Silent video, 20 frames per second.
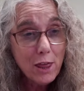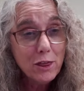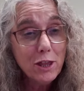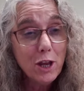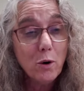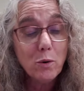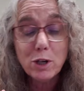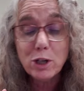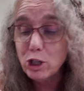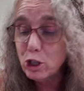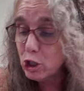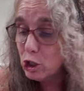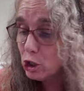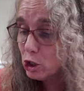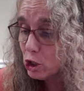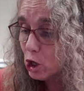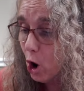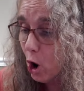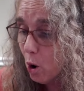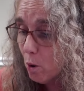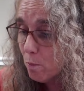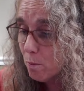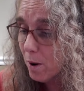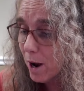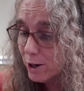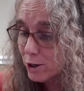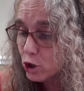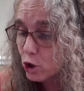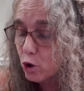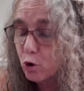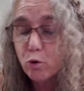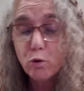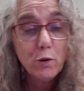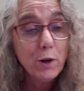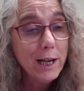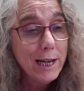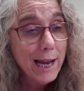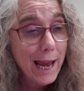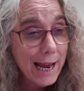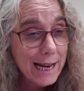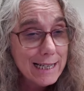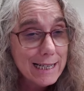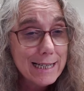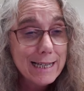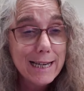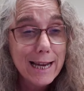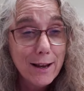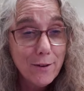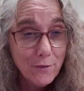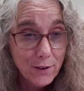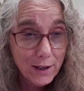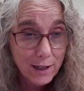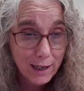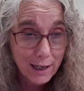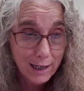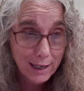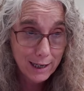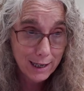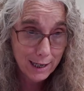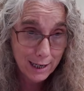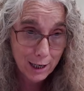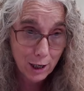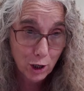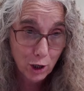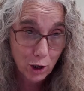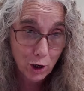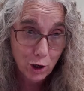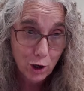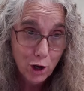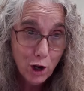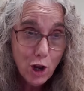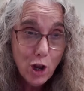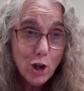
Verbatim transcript: There is so much creativity here.